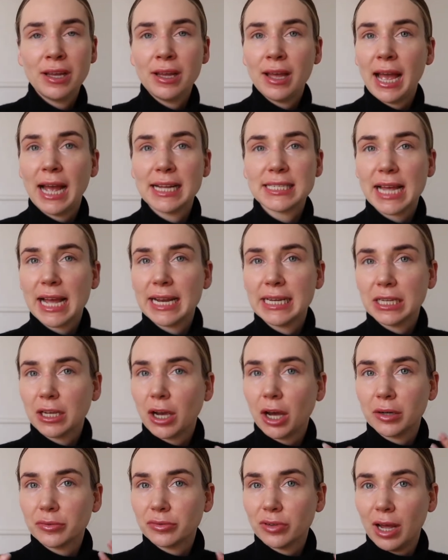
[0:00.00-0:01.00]
had any
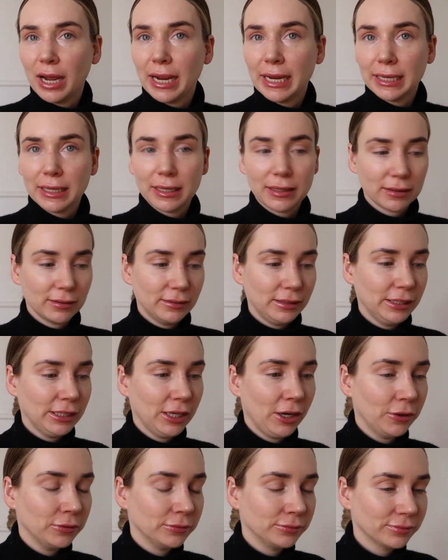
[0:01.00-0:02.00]
kind of like, you
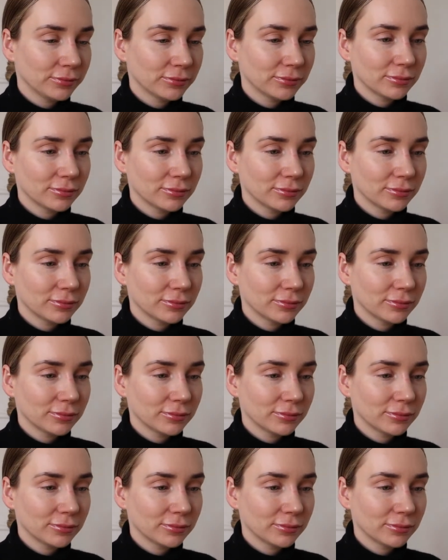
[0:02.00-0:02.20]
know,